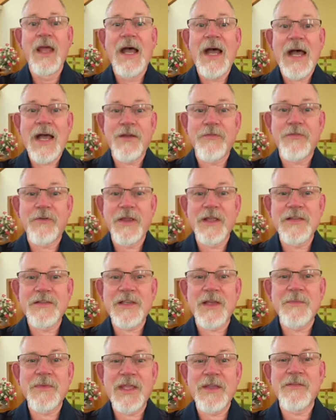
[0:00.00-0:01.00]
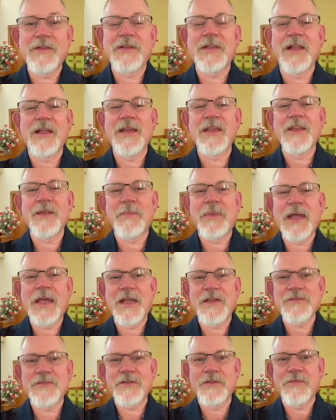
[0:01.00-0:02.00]
Hi, friends. I'm David Tully, the
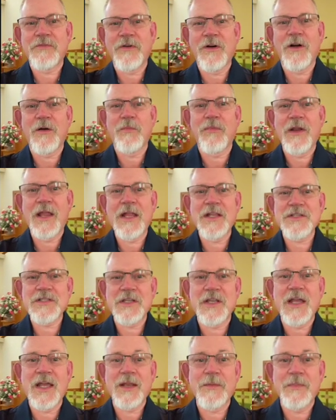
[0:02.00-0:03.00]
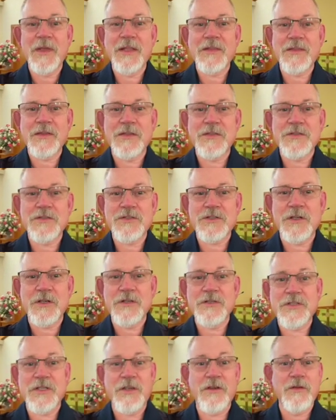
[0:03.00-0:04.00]
pastor of Fall Branch United Methodist
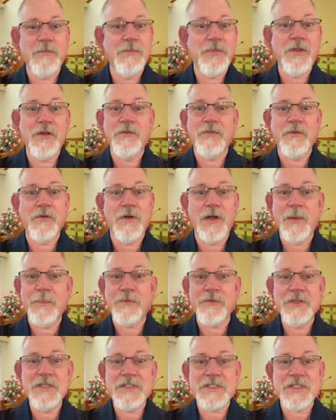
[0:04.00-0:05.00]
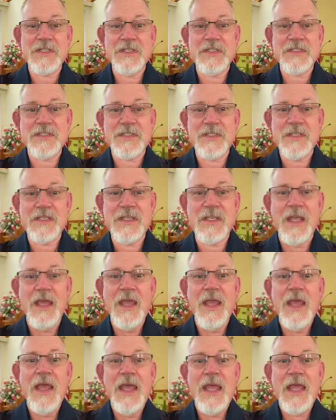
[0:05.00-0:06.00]
Church here in beautiful Upper East Tennessee.
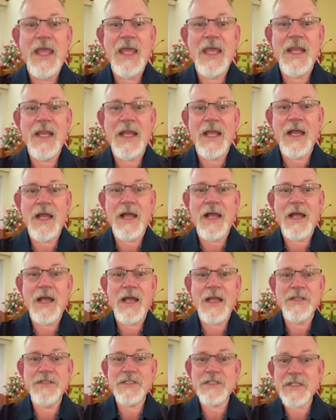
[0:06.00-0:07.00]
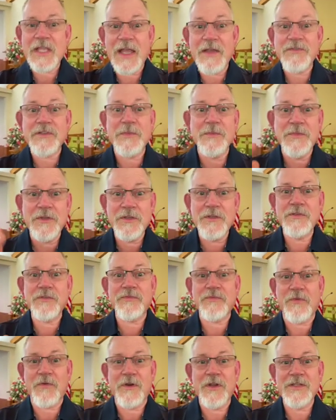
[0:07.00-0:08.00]
And I just have some news
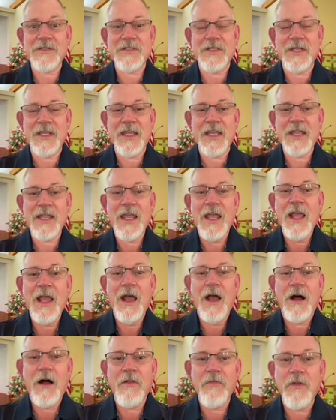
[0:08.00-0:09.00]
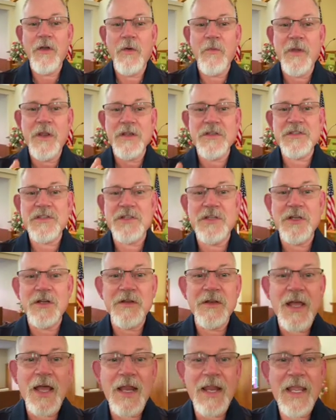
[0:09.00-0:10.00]
for us today. Although we are still
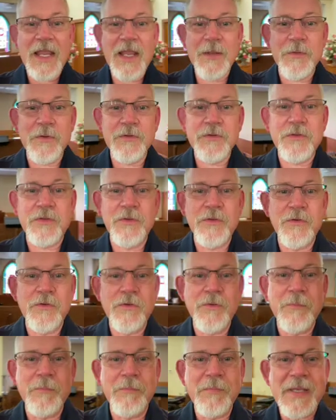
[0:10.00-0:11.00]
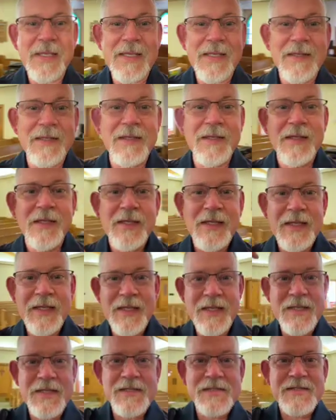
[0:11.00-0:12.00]
not able to meet
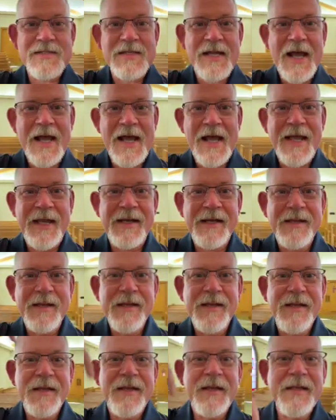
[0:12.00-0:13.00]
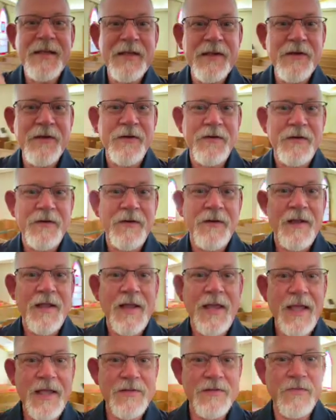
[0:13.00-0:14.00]
inside here
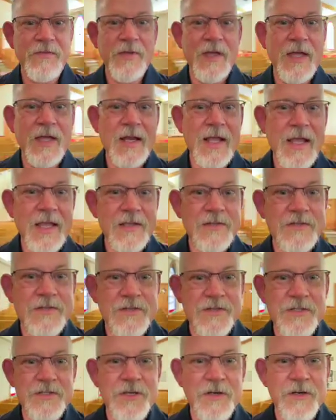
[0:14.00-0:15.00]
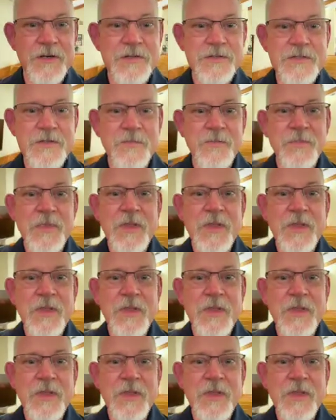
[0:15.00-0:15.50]
as of yet as the church,